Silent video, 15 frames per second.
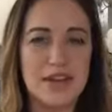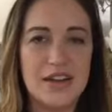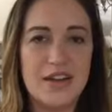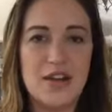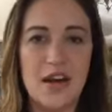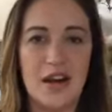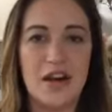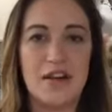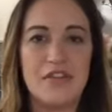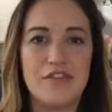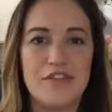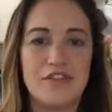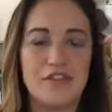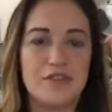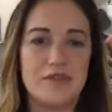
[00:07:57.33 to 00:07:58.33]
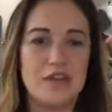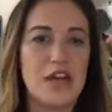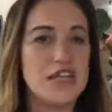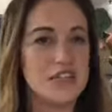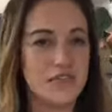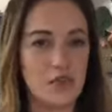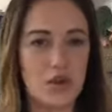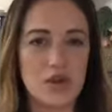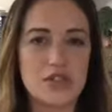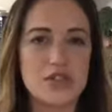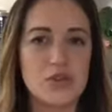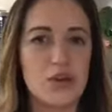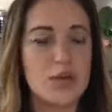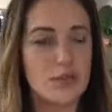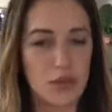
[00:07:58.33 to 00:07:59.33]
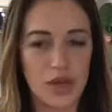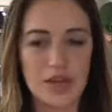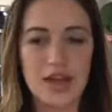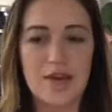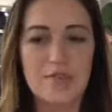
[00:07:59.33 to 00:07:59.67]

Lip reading: of a divorce or a breakup